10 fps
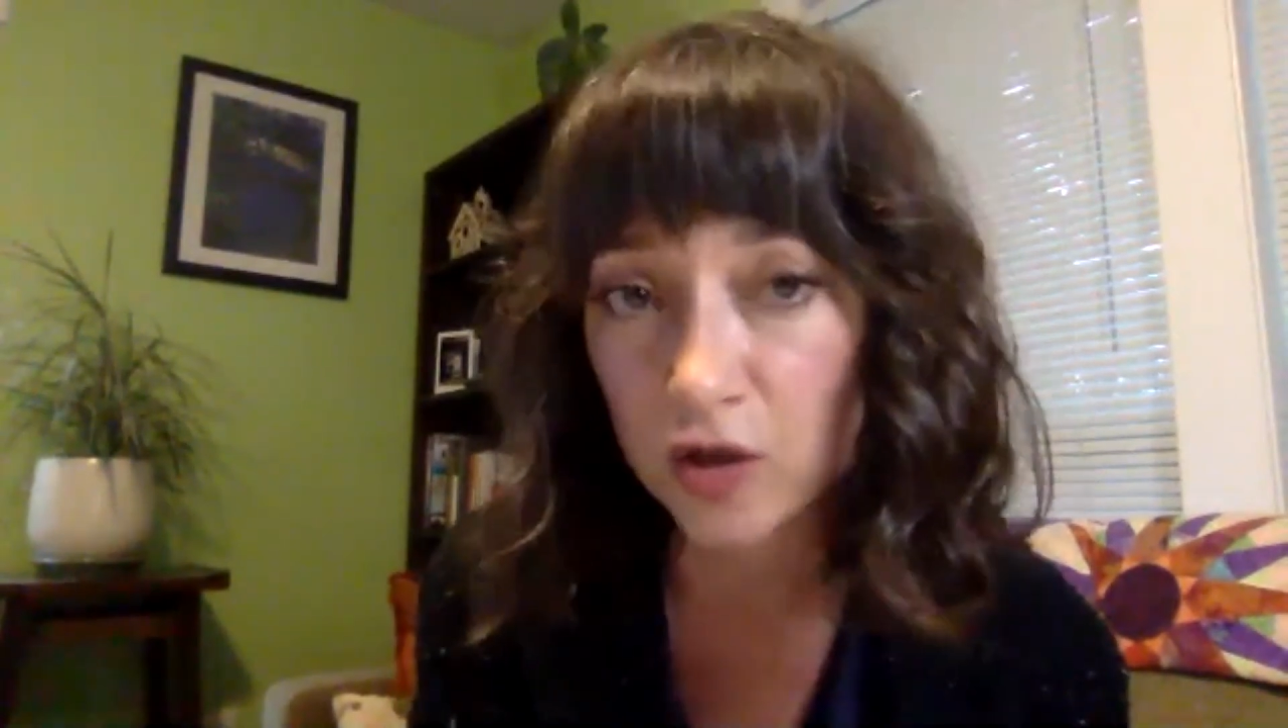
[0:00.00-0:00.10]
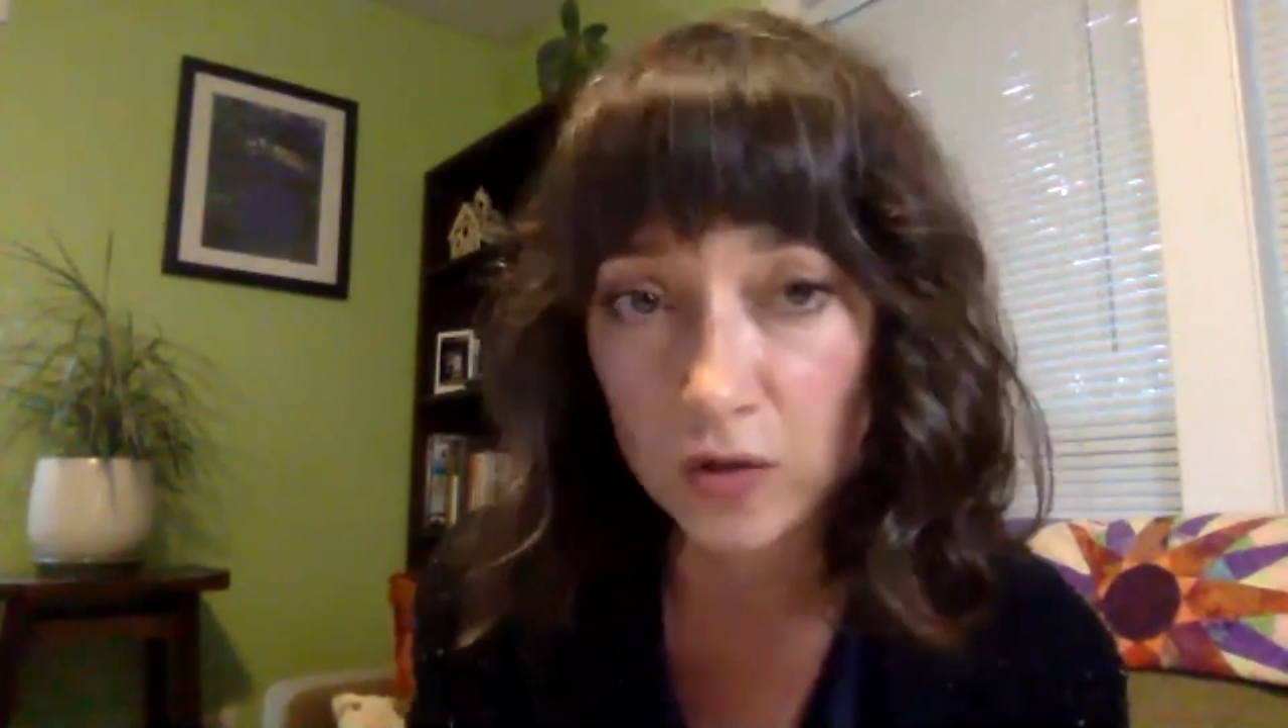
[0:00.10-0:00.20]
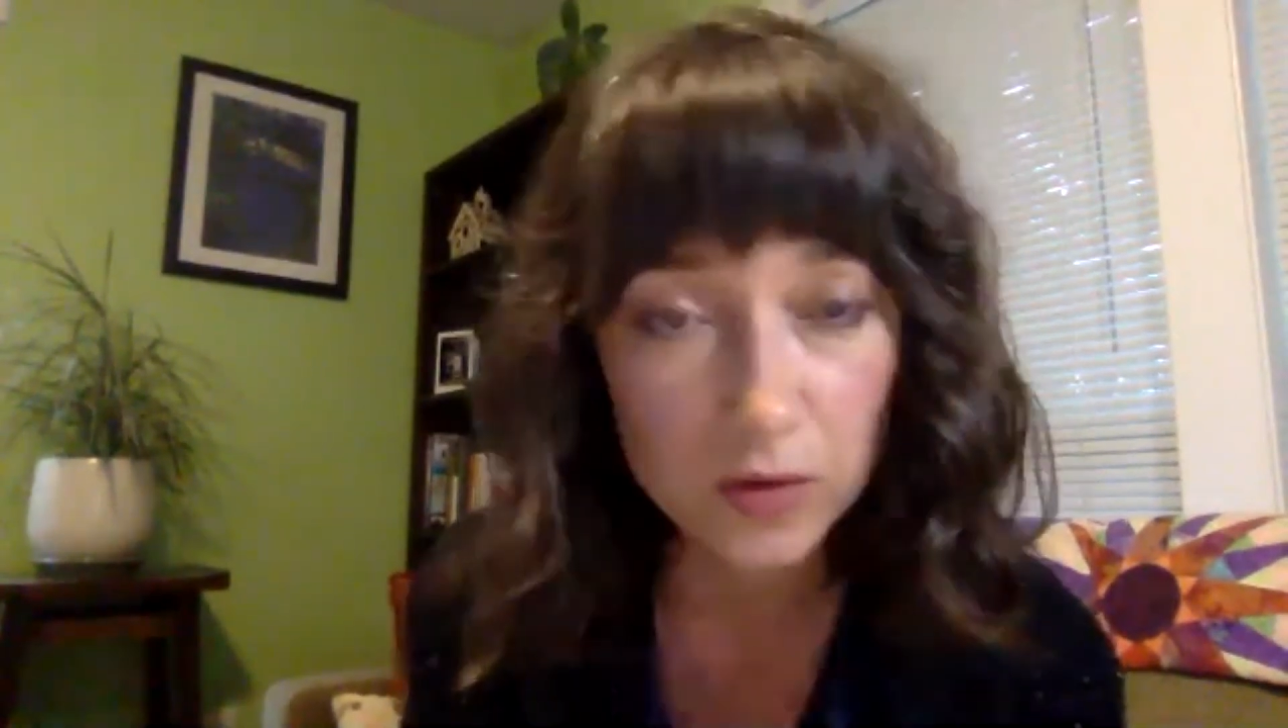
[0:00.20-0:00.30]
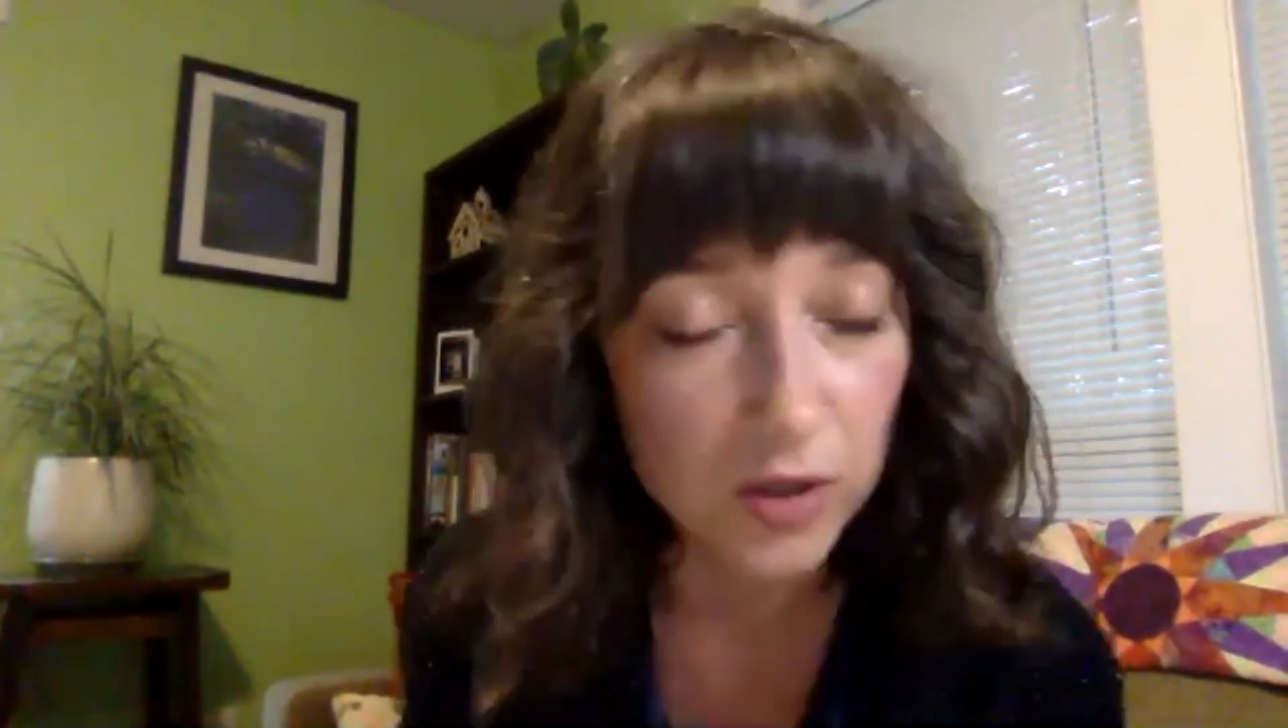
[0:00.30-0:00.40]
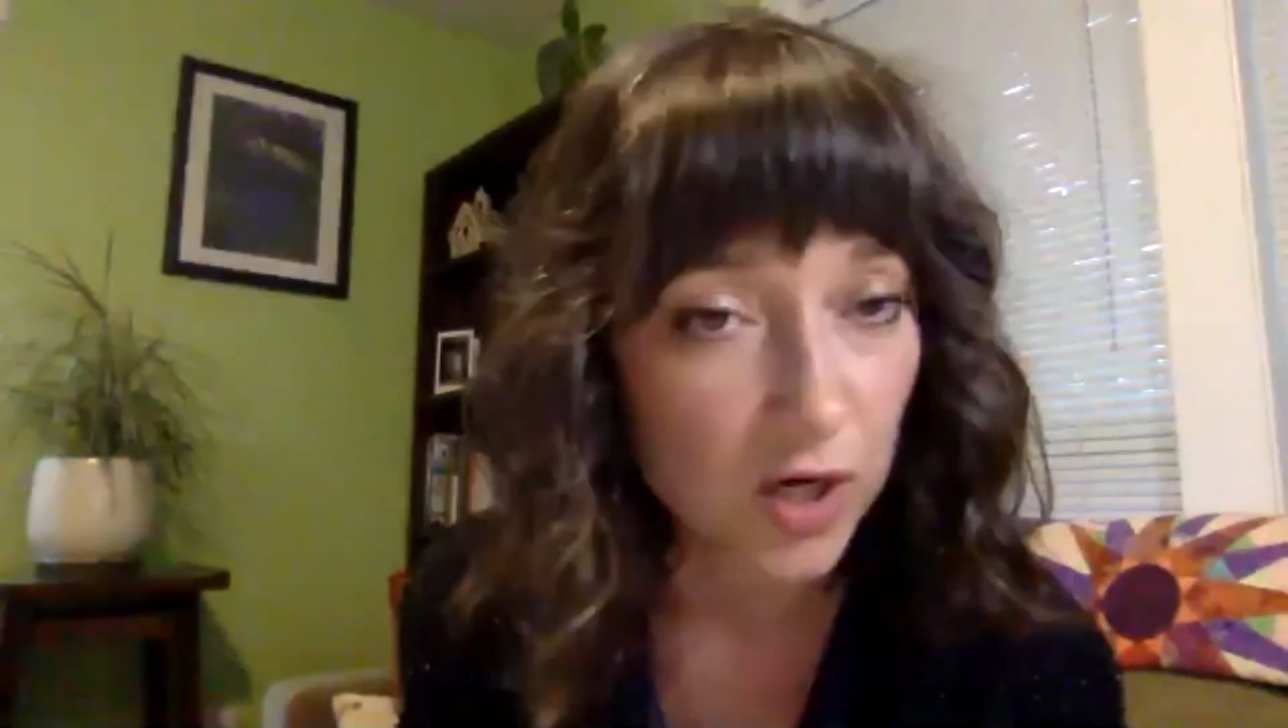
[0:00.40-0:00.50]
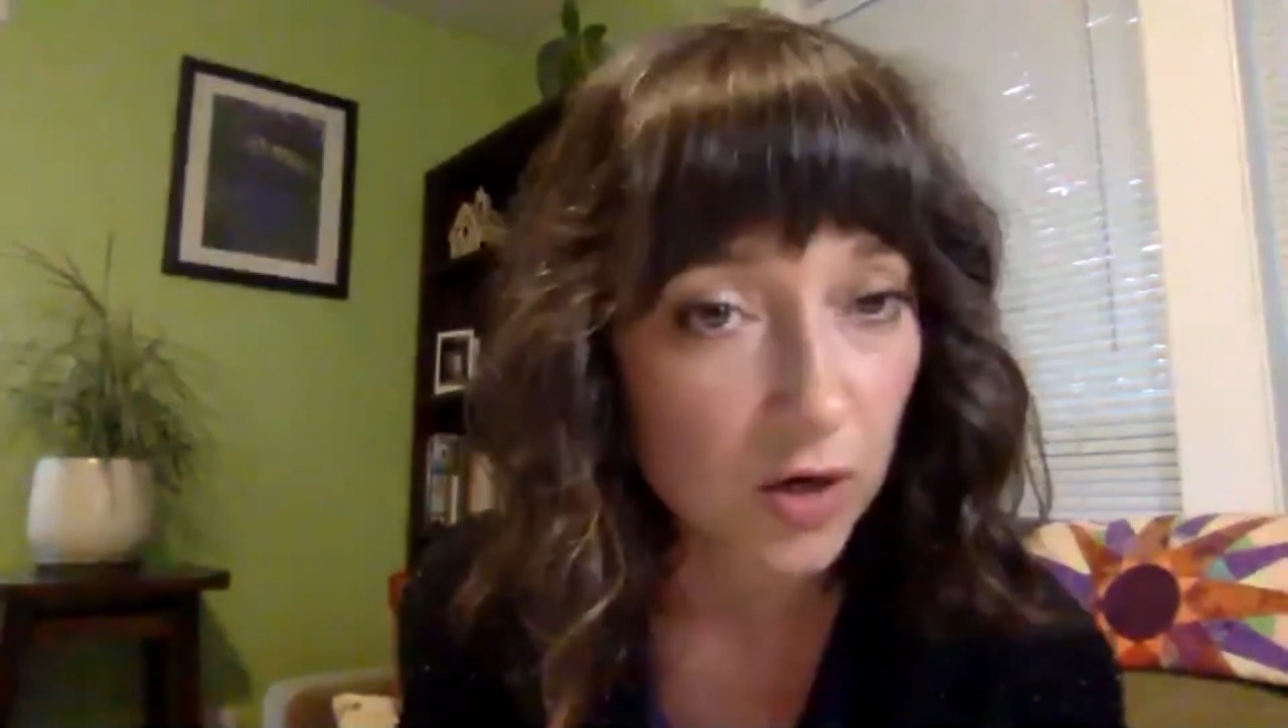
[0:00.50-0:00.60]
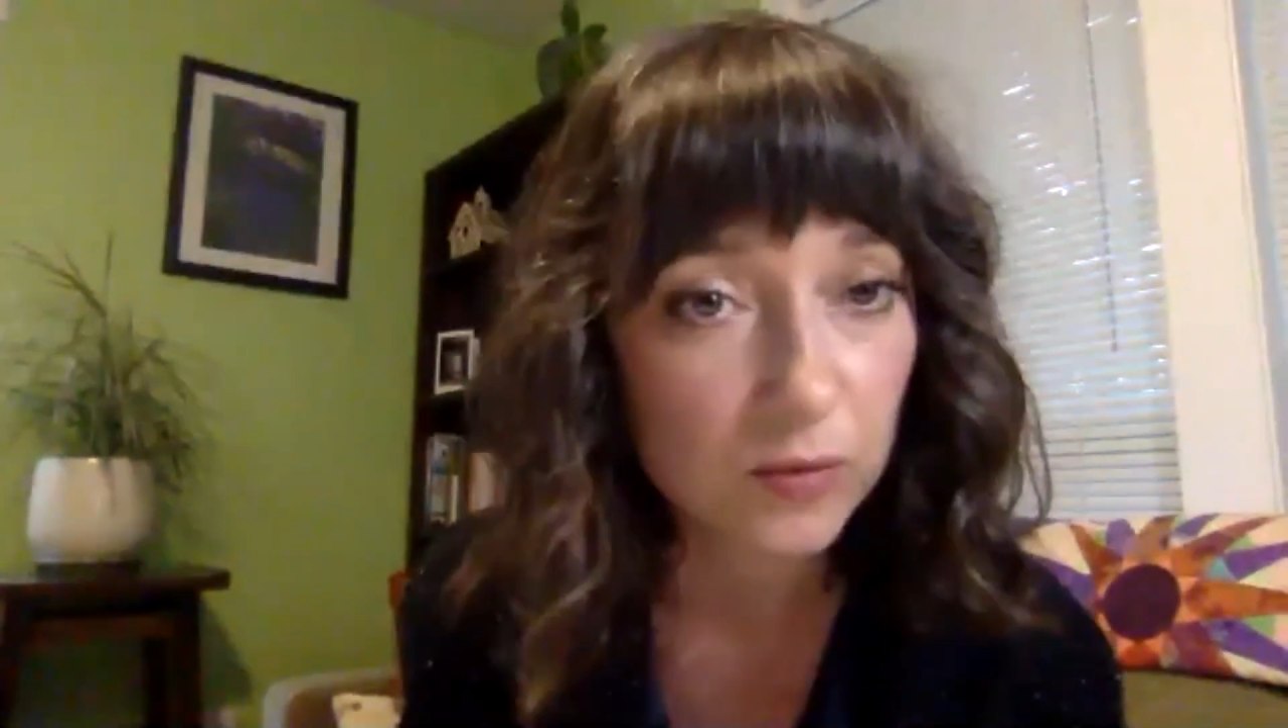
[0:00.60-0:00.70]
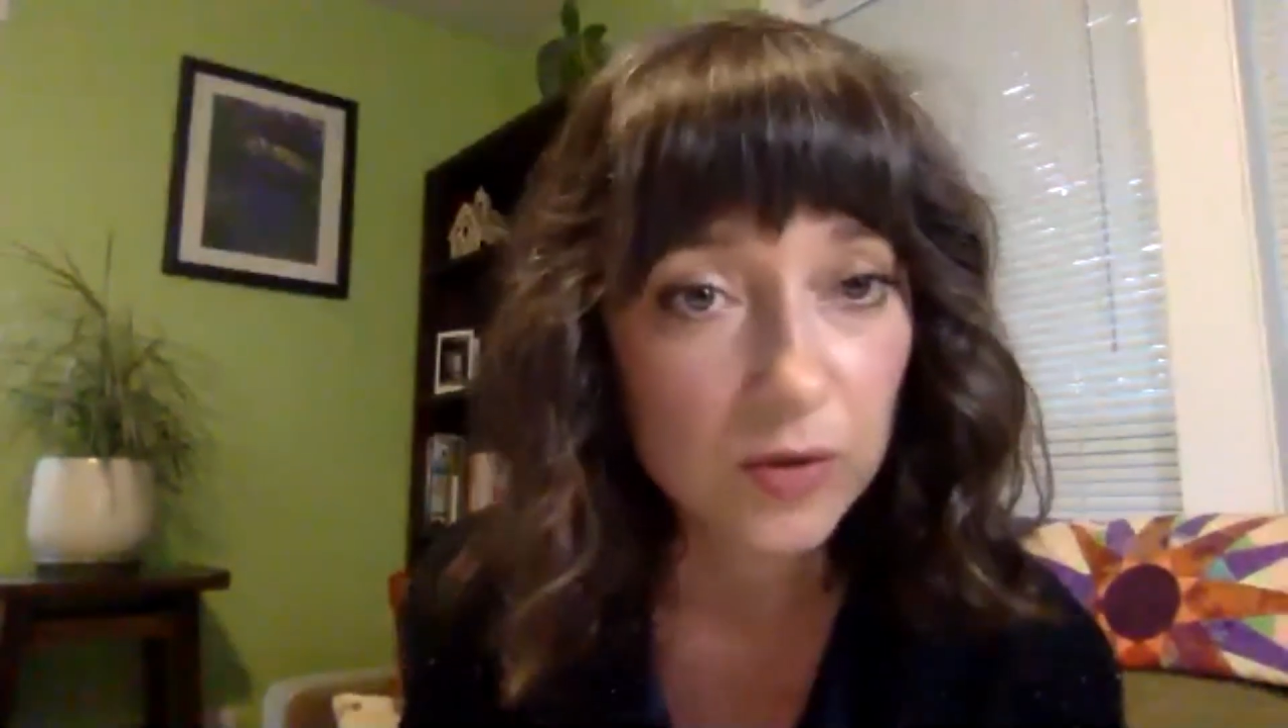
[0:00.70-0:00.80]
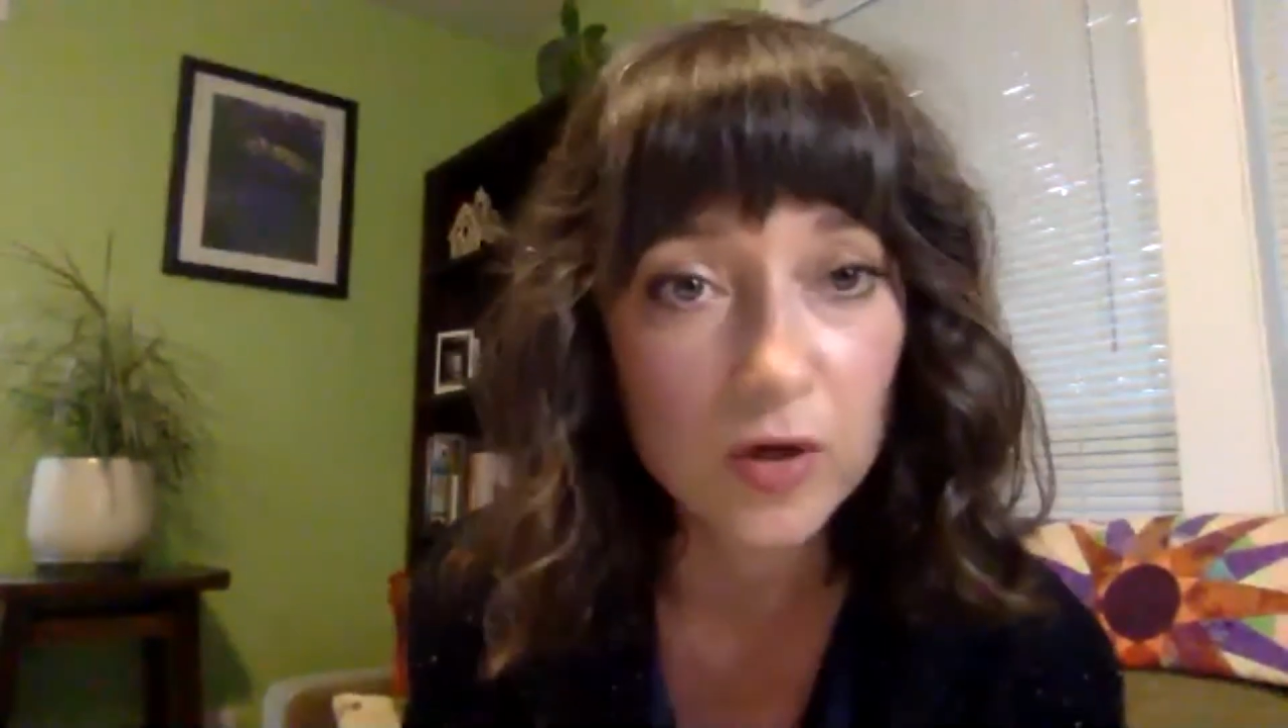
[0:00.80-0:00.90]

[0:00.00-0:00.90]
you know,